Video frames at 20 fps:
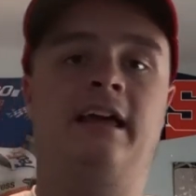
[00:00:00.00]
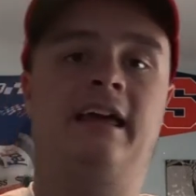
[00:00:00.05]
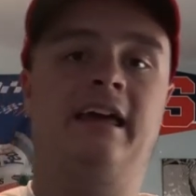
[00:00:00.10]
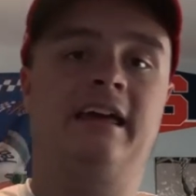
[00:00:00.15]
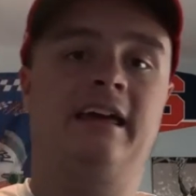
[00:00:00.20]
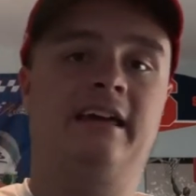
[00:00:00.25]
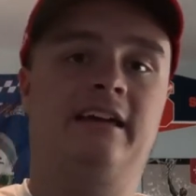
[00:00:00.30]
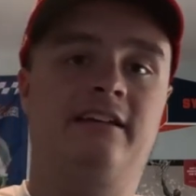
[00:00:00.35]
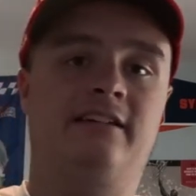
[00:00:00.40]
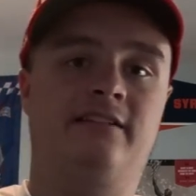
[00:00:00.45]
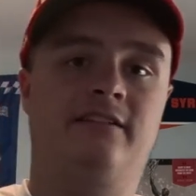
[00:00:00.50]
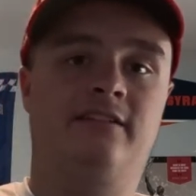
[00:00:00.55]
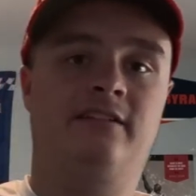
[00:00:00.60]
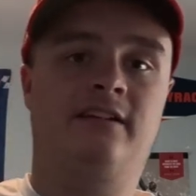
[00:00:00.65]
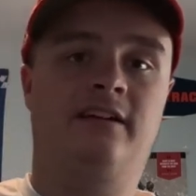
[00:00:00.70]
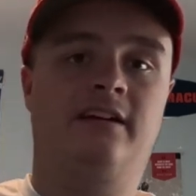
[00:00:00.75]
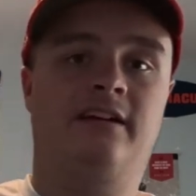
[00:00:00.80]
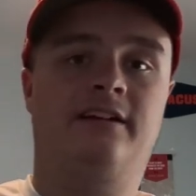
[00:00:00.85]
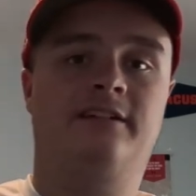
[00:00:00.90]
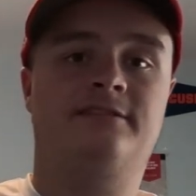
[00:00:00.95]

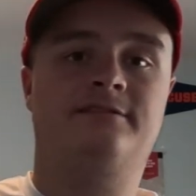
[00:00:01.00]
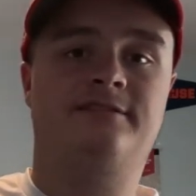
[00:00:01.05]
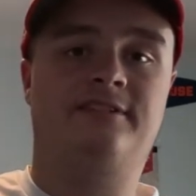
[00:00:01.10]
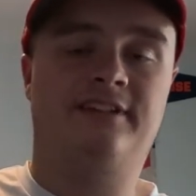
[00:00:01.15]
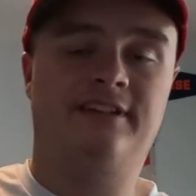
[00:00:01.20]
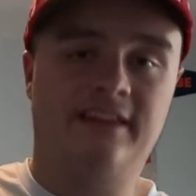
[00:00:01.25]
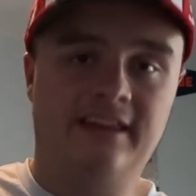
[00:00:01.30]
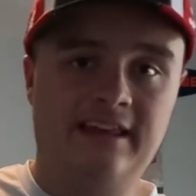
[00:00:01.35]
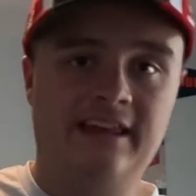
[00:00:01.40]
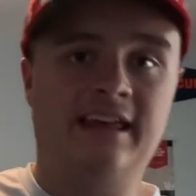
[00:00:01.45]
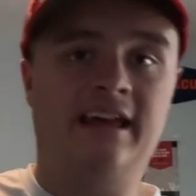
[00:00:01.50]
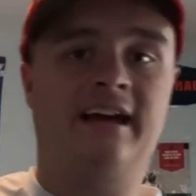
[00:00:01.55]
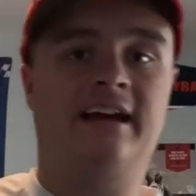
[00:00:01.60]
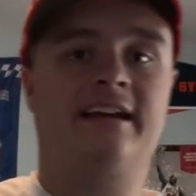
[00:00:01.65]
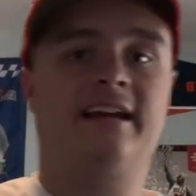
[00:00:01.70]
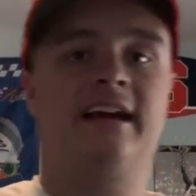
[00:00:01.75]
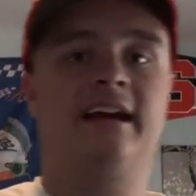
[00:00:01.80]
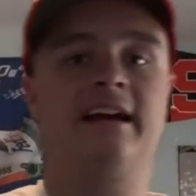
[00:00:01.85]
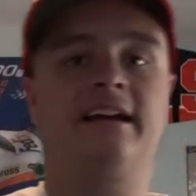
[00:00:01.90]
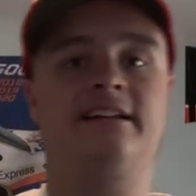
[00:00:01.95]
And yeah,
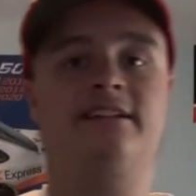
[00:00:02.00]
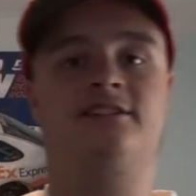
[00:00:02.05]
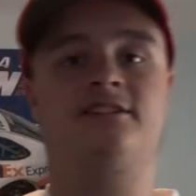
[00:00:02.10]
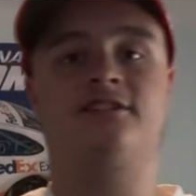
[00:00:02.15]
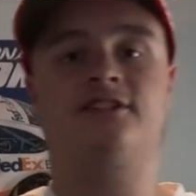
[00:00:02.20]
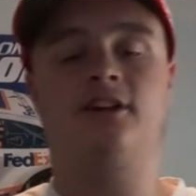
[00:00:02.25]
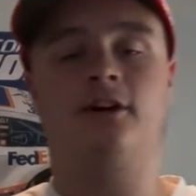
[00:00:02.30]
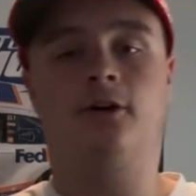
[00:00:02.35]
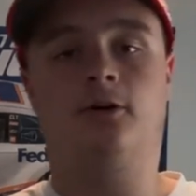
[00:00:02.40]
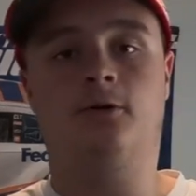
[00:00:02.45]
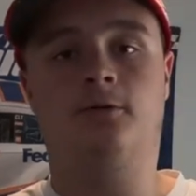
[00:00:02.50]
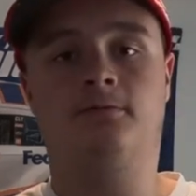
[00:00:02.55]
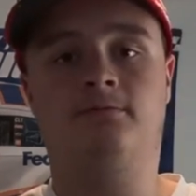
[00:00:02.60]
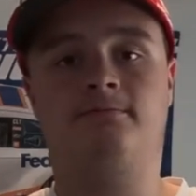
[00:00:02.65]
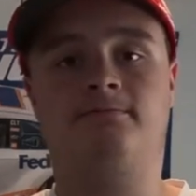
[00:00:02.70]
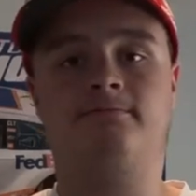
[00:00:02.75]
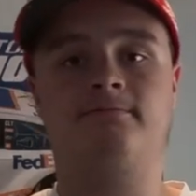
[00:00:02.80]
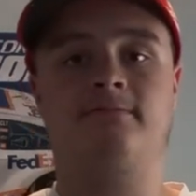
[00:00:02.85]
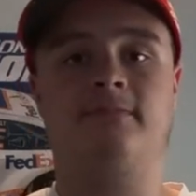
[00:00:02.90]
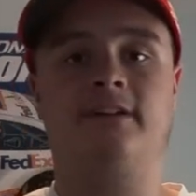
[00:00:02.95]
guys, so
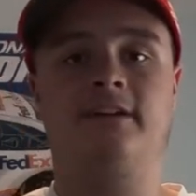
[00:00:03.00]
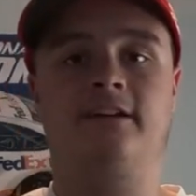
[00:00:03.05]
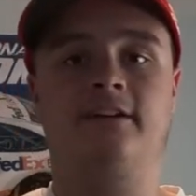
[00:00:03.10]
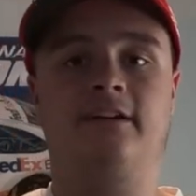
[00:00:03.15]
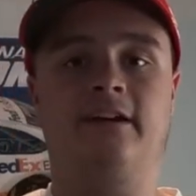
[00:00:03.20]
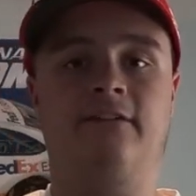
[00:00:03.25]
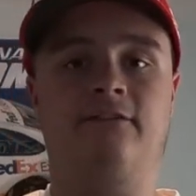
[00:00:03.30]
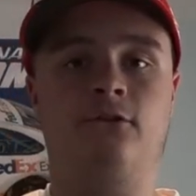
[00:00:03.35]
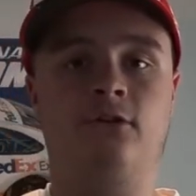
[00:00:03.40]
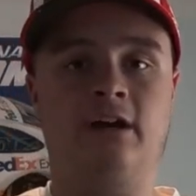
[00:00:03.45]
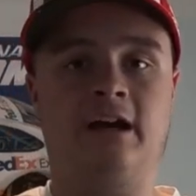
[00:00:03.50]
if you